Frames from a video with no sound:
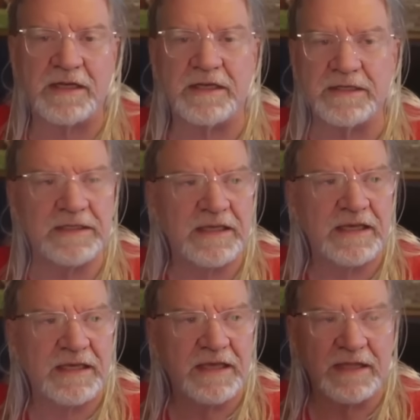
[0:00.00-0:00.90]
And
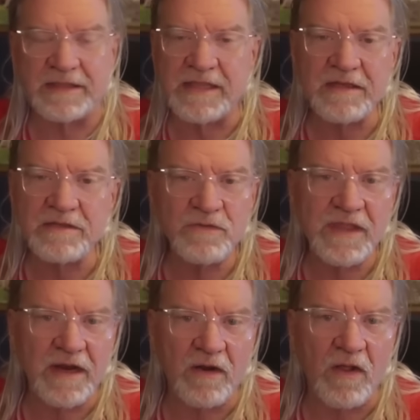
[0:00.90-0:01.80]
they didn't do
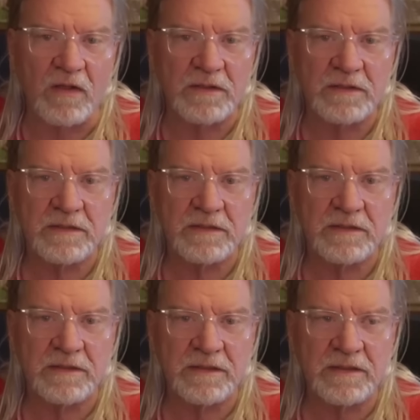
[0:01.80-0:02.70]
that at all.
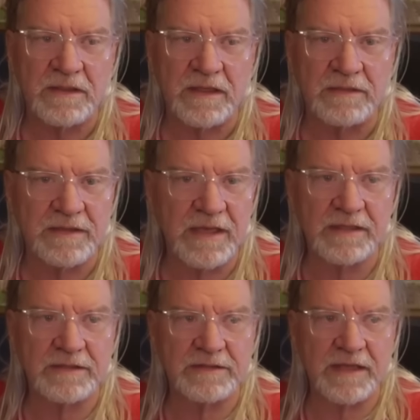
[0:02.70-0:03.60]

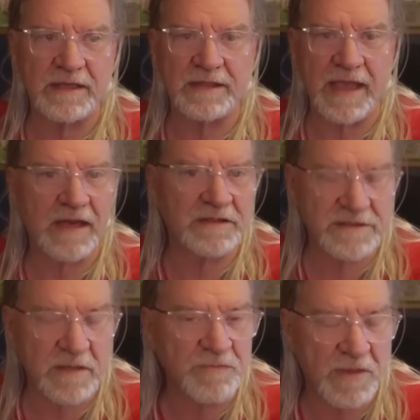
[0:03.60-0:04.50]
They had
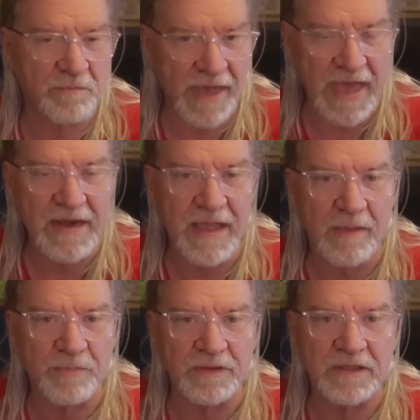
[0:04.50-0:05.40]
something bad
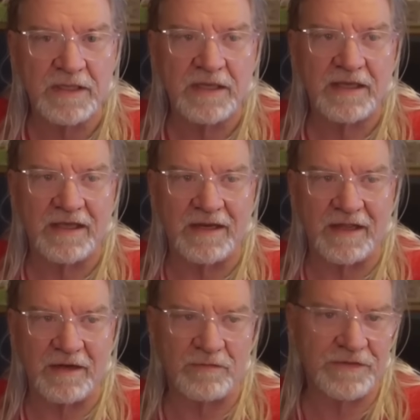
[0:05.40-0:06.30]
happen. And
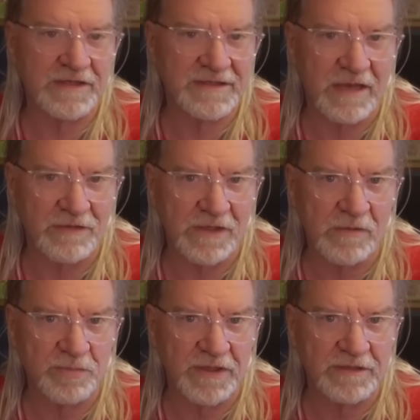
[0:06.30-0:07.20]
I don't think Dowdell
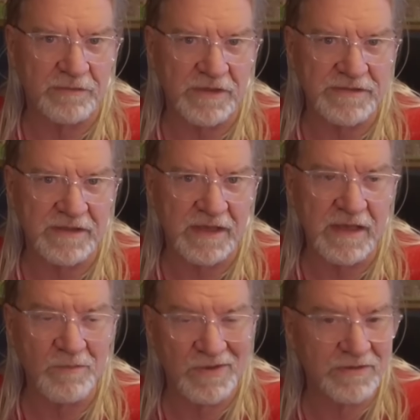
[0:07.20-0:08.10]
played the rest of the
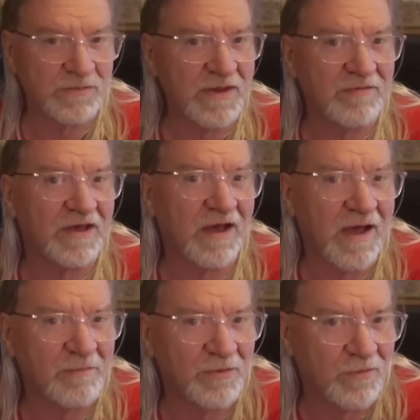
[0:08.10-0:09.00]
game because we have a
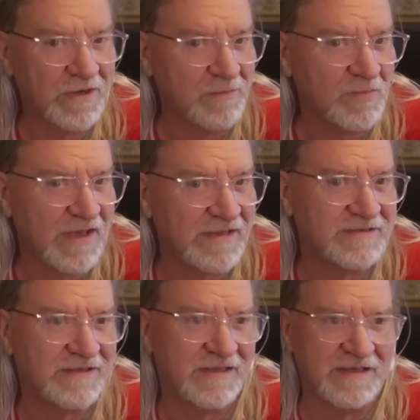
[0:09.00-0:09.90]
gob of running backs
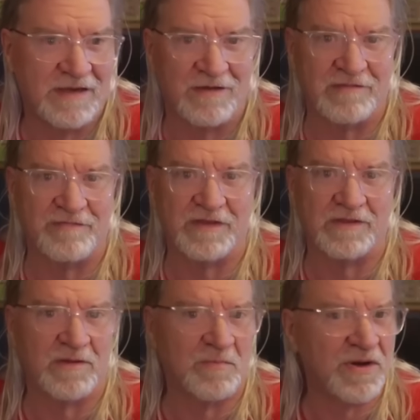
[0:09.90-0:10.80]
that can get on the
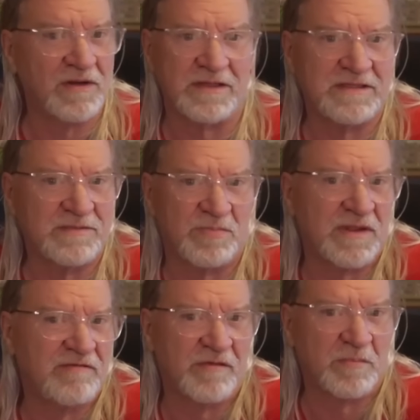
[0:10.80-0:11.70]
field and apparently just
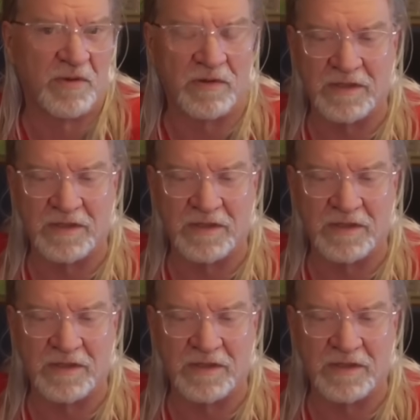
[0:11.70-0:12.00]
play football.